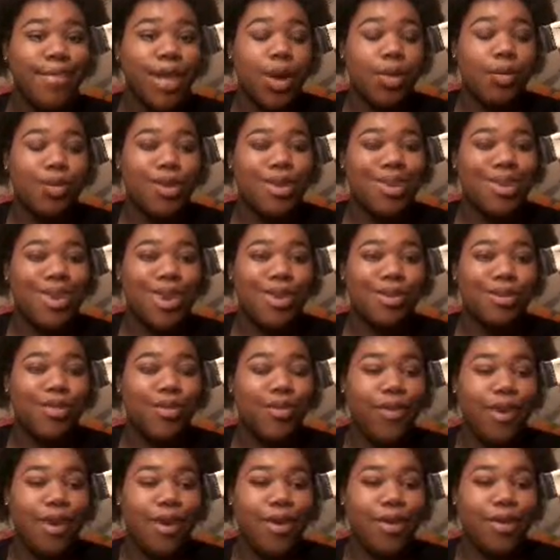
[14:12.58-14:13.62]
Which sounds
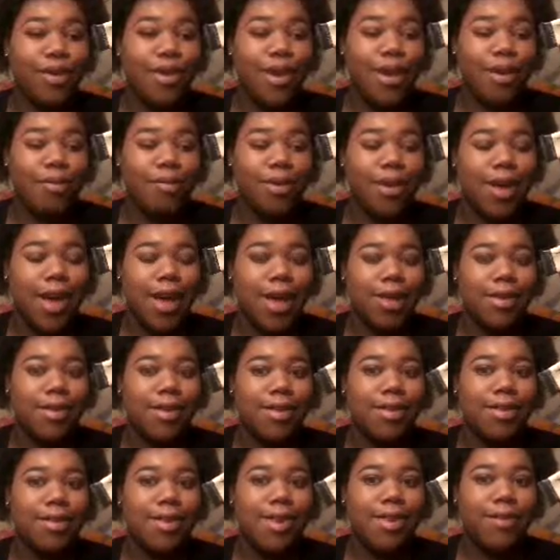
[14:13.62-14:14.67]
very dumb because I
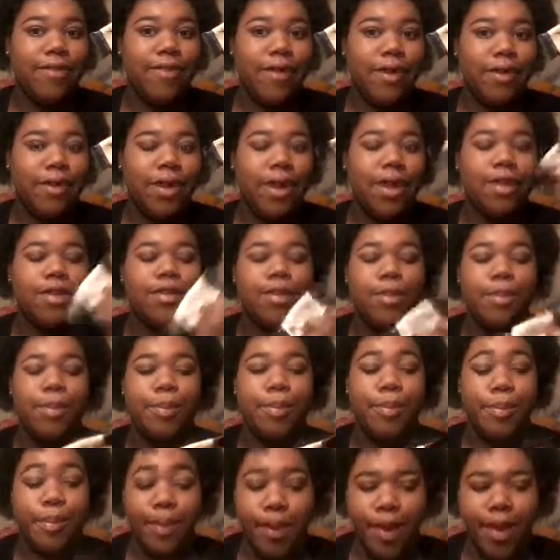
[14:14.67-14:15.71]
just did
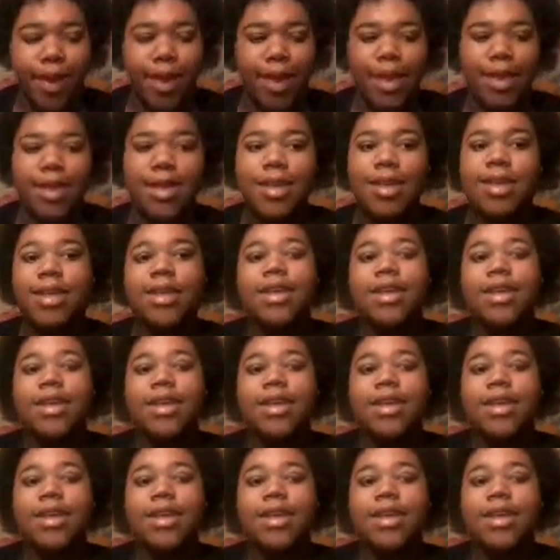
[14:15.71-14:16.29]
foundation, but